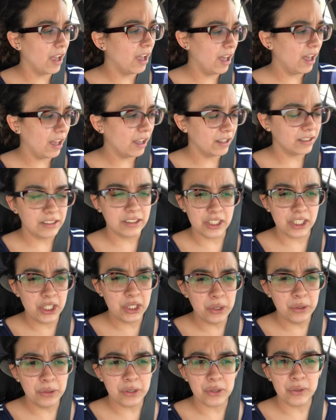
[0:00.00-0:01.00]
uh,
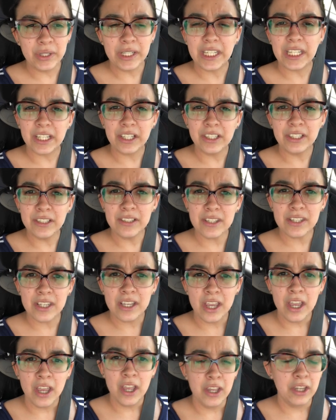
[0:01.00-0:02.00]
two three
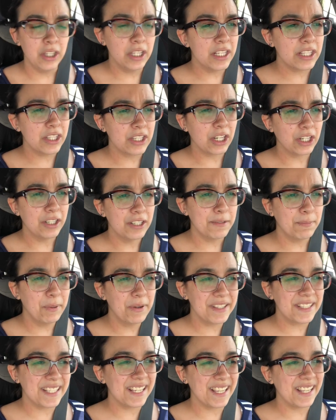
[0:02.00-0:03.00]
years this nurse
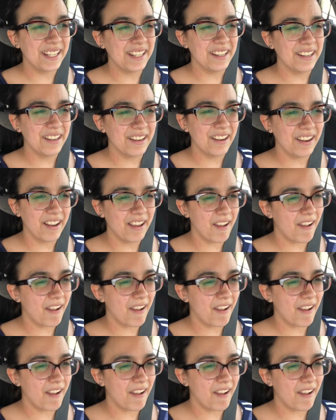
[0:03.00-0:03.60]
puts in